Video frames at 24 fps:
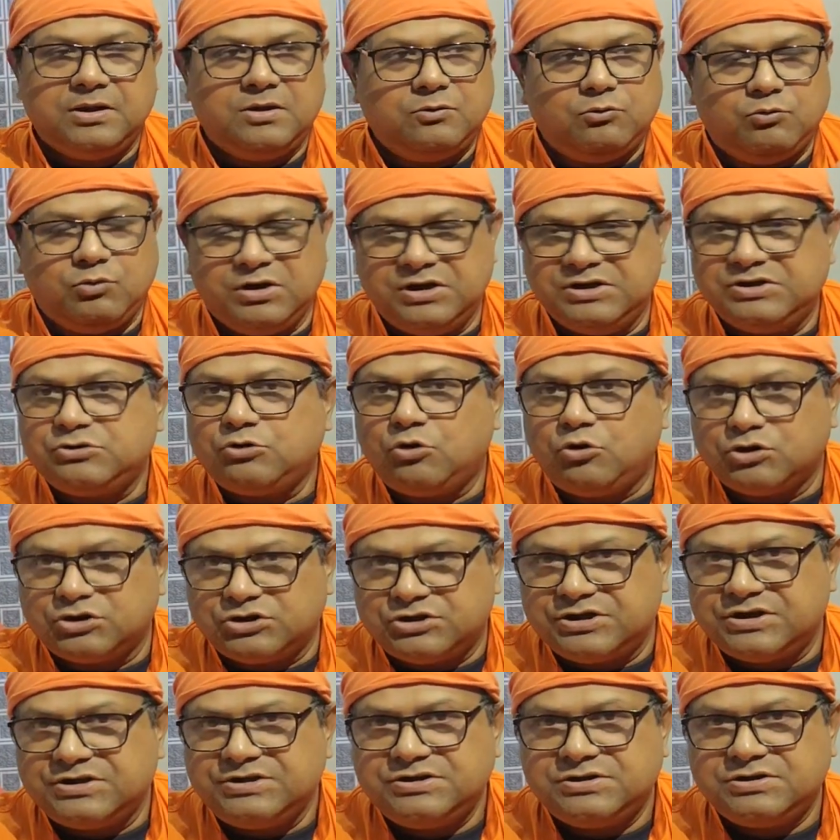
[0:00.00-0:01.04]
One is
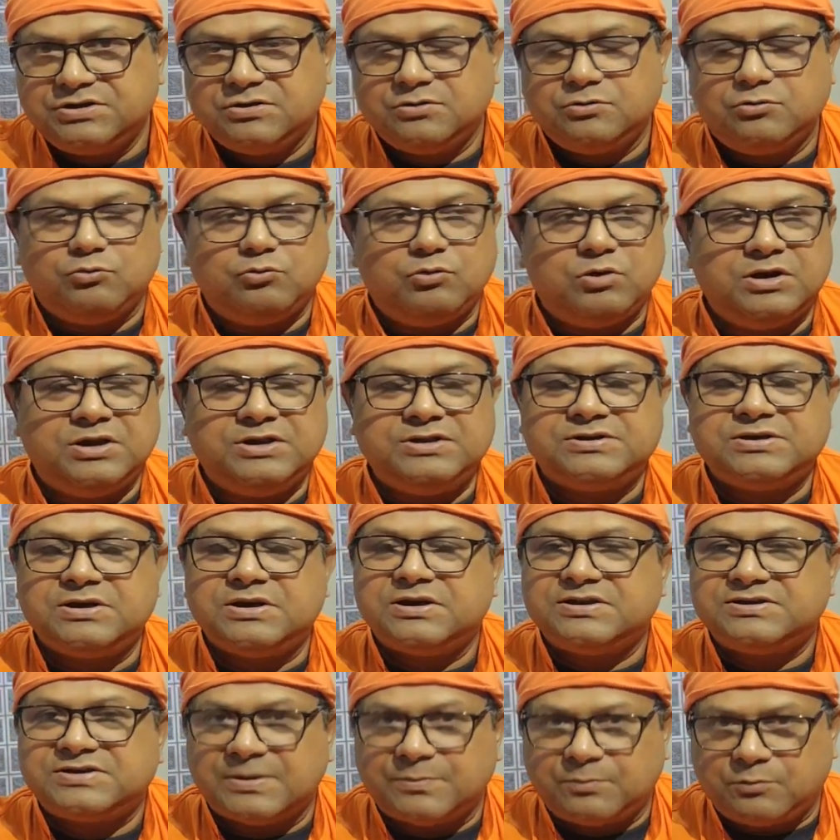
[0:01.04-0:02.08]
conscious, one is
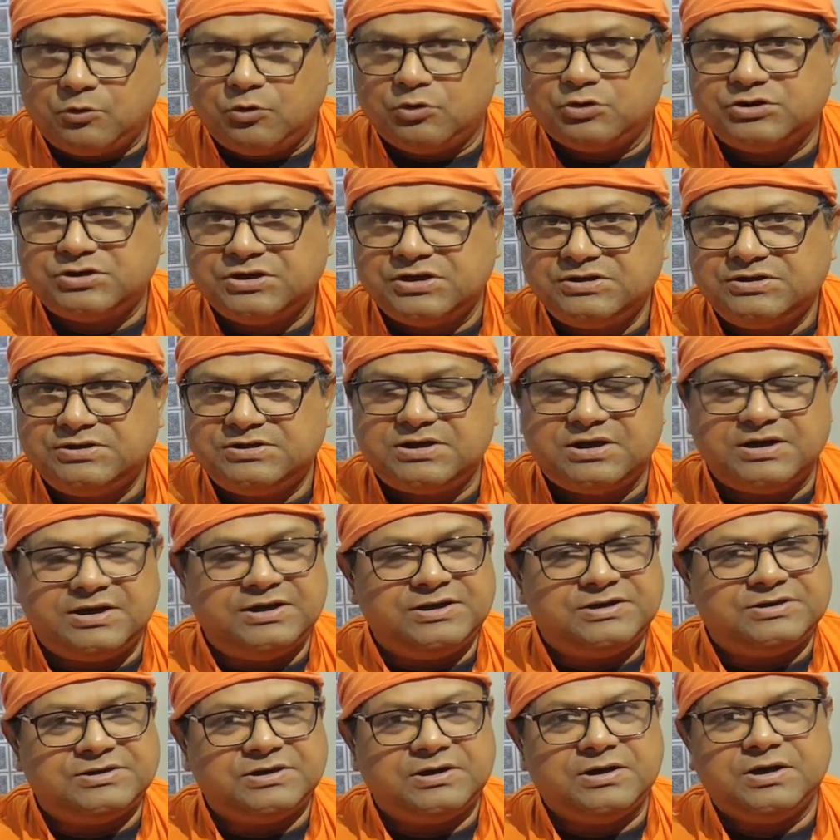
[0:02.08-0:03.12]
subconscious, that
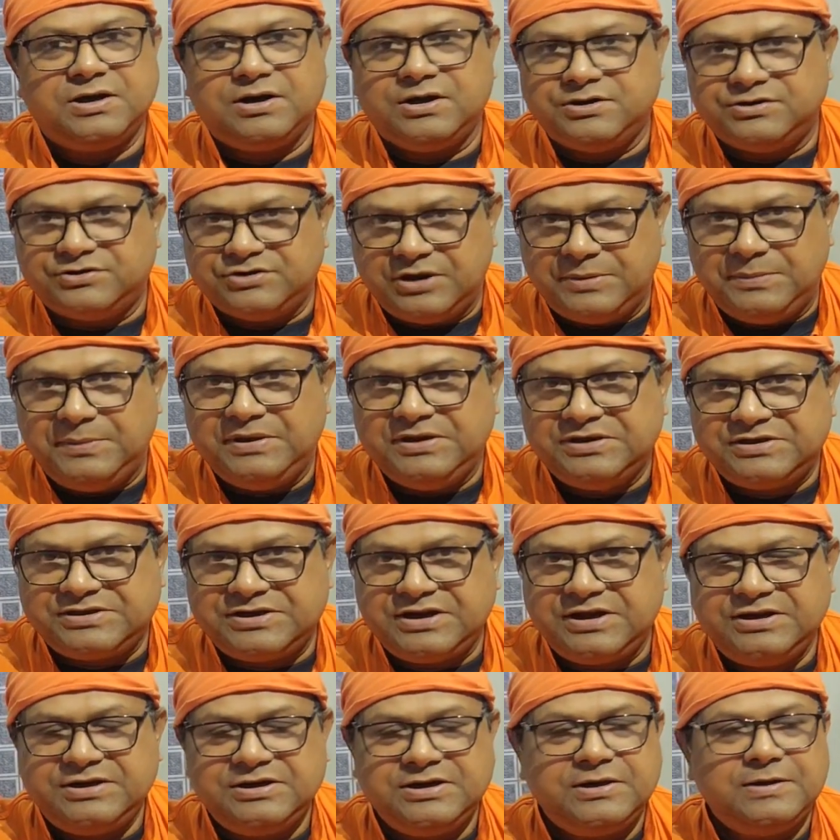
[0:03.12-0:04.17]
is dreaming
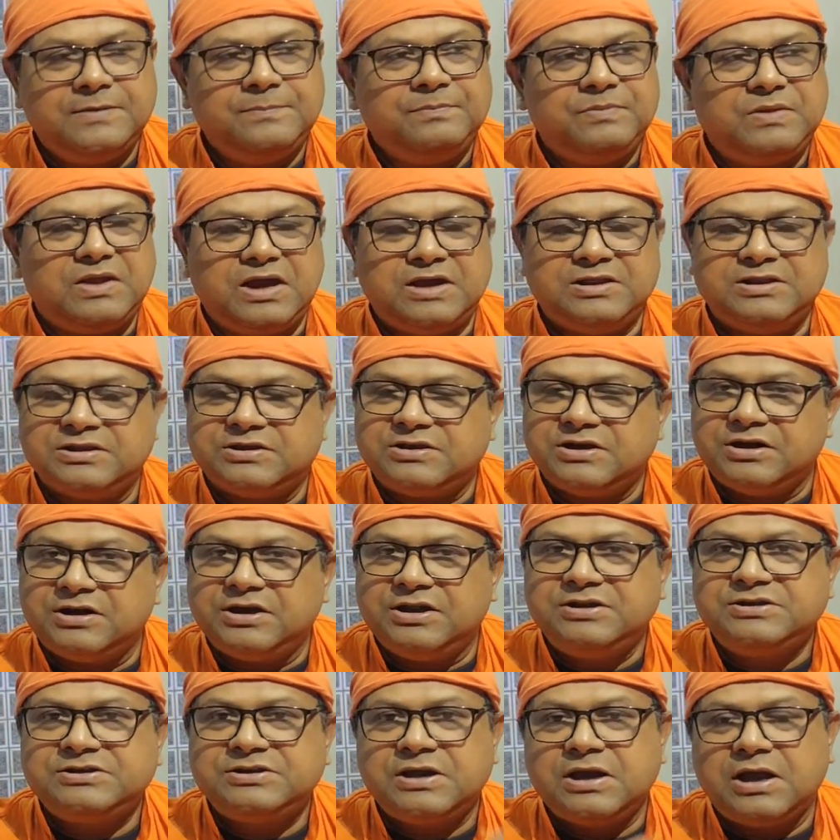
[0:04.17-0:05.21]
state, and the third
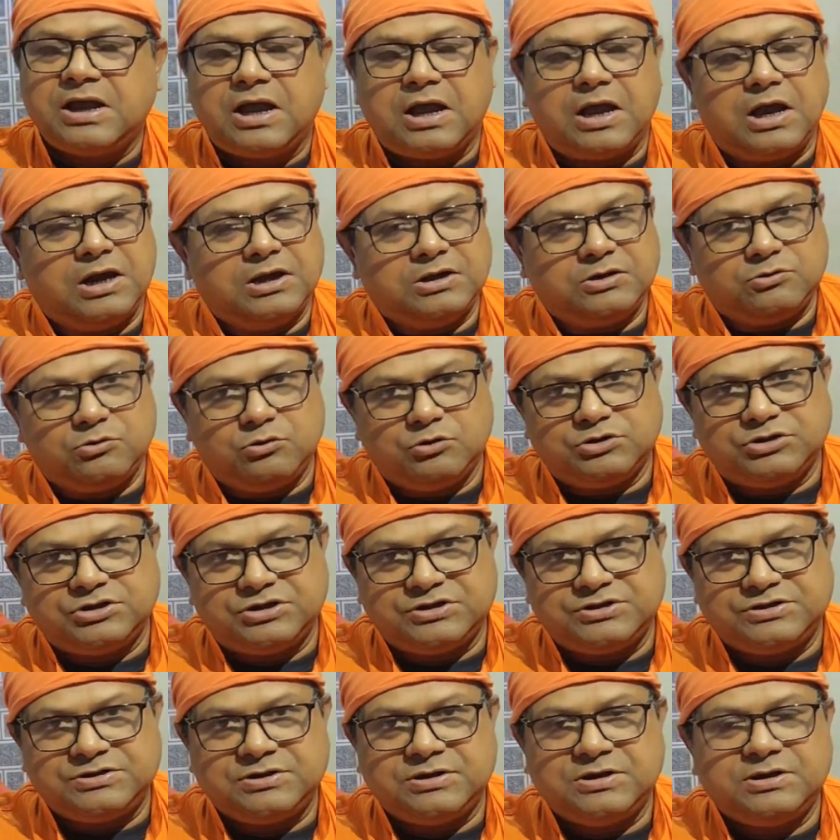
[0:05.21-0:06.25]
is
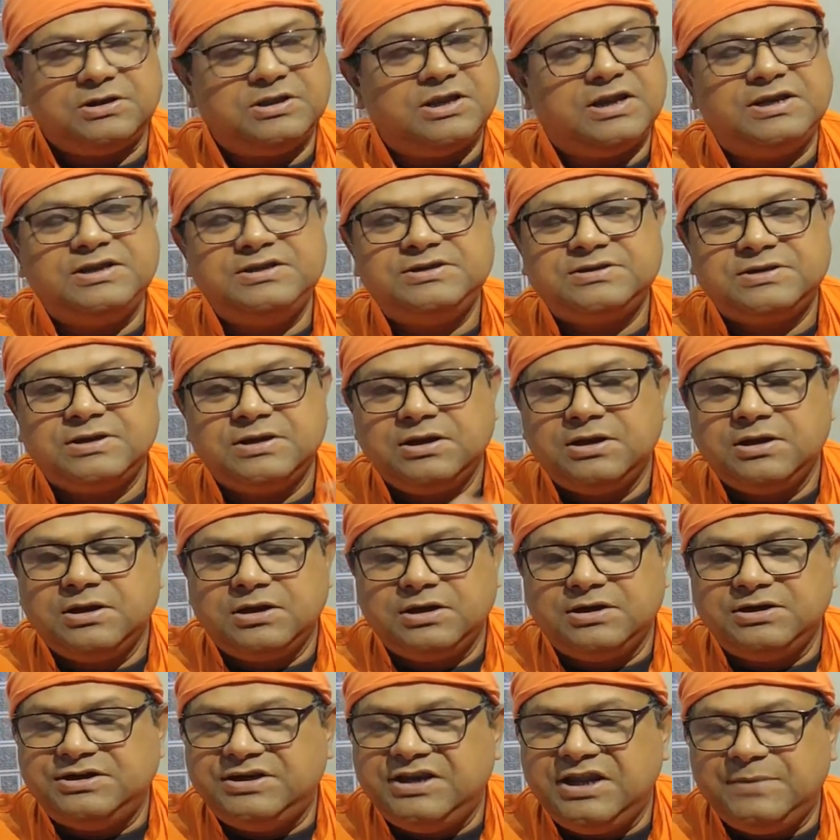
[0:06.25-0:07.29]
unconscious, that is
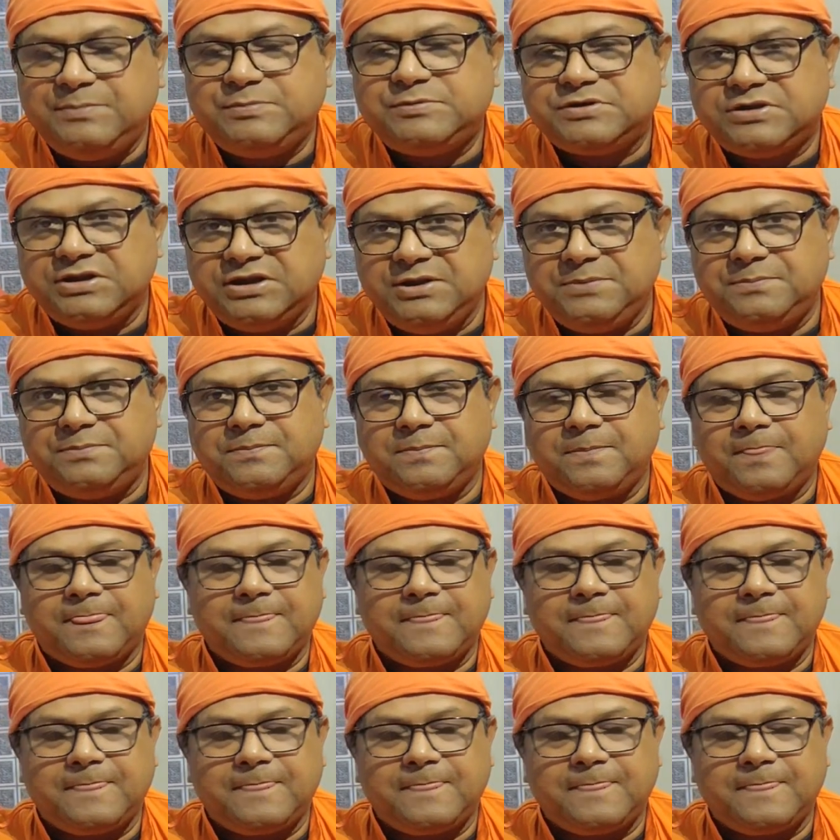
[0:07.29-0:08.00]
deep sleep.